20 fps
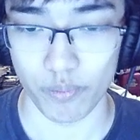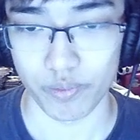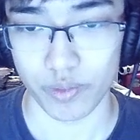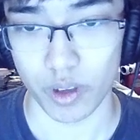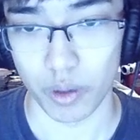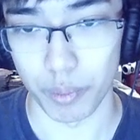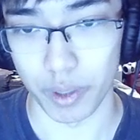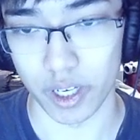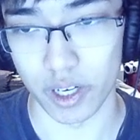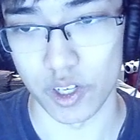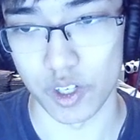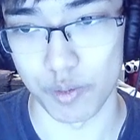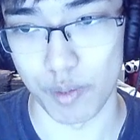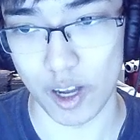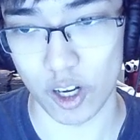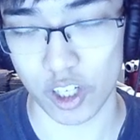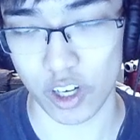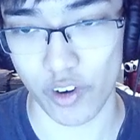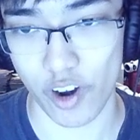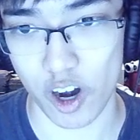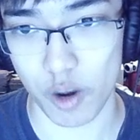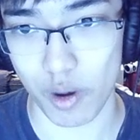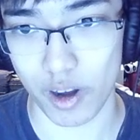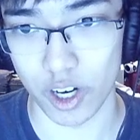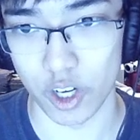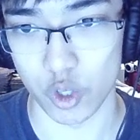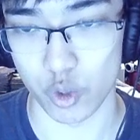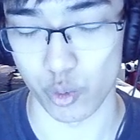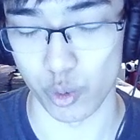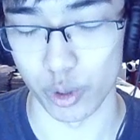Because Metal Tyrannomon
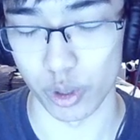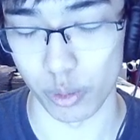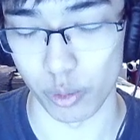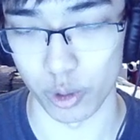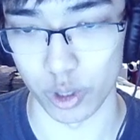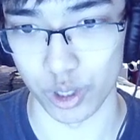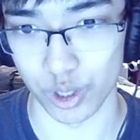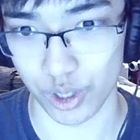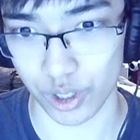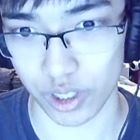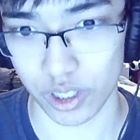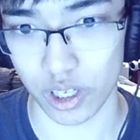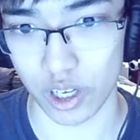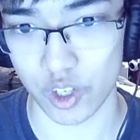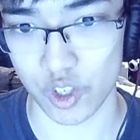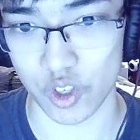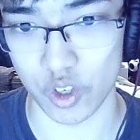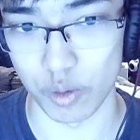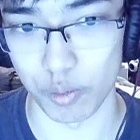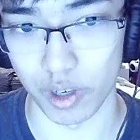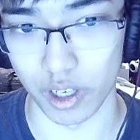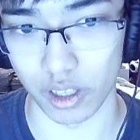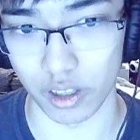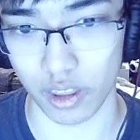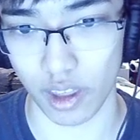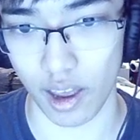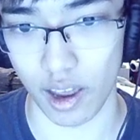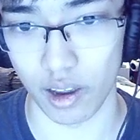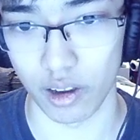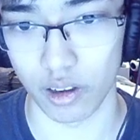is really good, assuming that